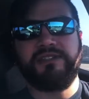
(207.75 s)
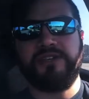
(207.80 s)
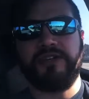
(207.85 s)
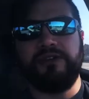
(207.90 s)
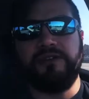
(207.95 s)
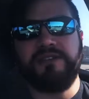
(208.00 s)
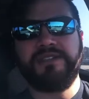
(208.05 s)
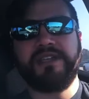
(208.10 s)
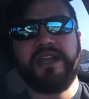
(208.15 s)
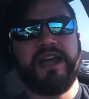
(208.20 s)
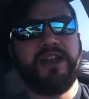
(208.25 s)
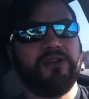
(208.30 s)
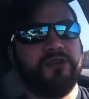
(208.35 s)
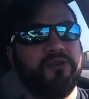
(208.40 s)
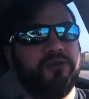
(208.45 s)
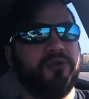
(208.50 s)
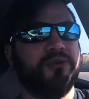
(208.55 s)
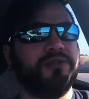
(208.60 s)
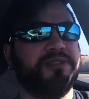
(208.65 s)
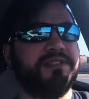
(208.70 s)
So it's kind of
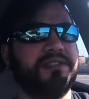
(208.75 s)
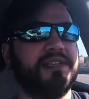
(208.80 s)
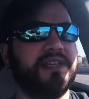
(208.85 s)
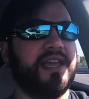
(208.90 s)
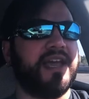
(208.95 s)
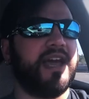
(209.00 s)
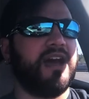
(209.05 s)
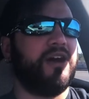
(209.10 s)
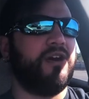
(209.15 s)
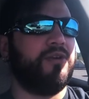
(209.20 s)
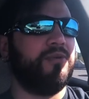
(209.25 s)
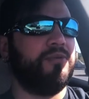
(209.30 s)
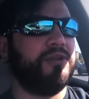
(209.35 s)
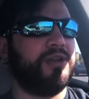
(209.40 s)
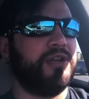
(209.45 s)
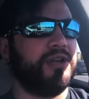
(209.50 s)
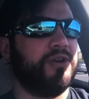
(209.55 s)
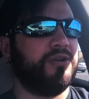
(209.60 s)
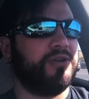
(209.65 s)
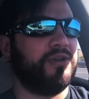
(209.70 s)
cool to see how,
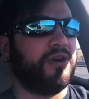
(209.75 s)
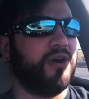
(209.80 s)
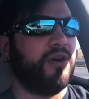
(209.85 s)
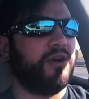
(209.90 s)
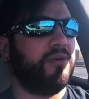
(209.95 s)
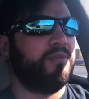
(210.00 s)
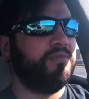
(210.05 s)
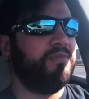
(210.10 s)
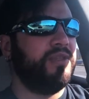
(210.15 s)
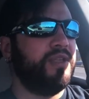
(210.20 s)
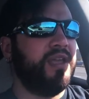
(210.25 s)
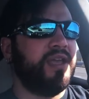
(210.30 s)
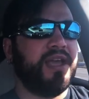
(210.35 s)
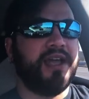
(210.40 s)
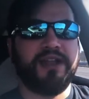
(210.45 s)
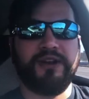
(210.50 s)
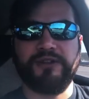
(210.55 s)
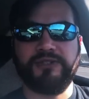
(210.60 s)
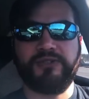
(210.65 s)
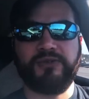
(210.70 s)
you know, it all
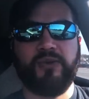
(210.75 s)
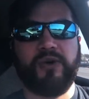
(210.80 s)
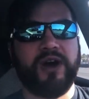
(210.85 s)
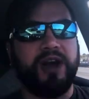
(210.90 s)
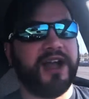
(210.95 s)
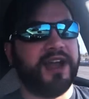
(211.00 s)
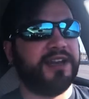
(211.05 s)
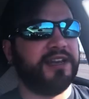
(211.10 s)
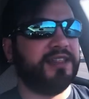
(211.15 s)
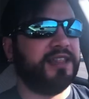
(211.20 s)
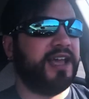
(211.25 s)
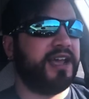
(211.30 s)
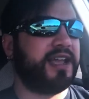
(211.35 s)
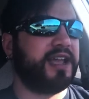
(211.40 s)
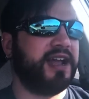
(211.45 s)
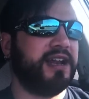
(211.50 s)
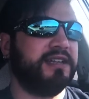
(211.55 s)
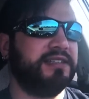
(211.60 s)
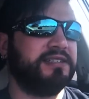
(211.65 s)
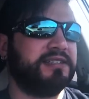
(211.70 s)
intertwined and that
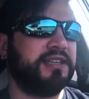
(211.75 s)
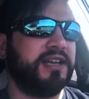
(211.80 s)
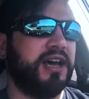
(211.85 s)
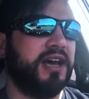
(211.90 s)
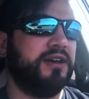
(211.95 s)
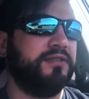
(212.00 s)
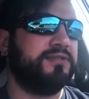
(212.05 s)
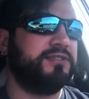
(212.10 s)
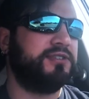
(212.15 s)
kind of stuff.